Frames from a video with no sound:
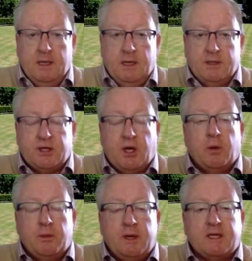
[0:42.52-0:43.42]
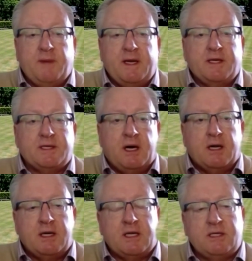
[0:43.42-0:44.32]
So let's make a
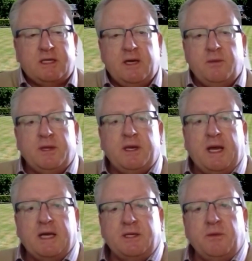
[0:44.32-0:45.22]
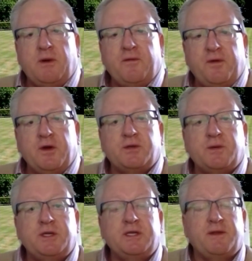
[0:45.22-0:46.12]
start. Let's deal with the nasty one first,
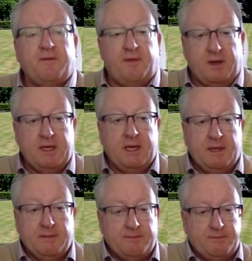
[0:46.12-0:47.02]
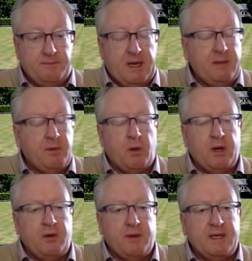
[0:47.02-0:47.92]
which is the flooding. Many
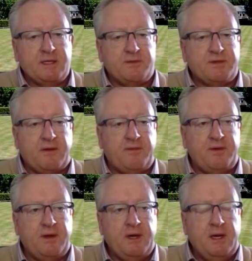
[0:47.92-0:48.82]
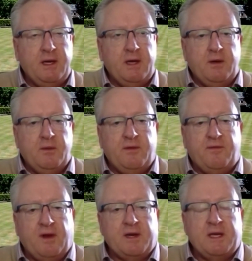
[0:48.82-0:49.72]
bowling greens have suffered with
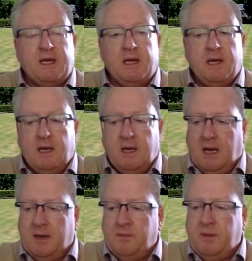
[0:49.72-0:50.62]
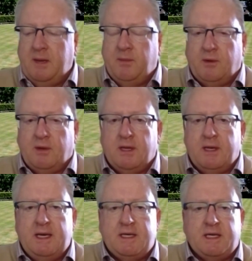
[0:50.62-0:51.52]
flooding, and people
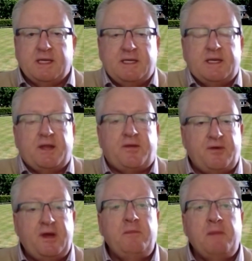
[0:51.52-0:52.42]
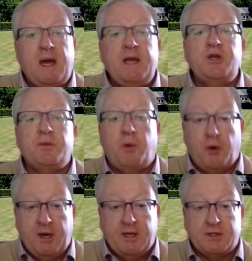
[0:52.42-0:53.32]
need to consider three major
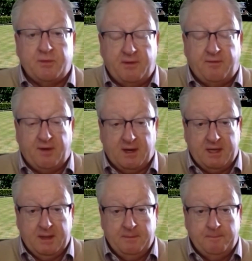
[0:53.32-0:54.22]
points with flooding.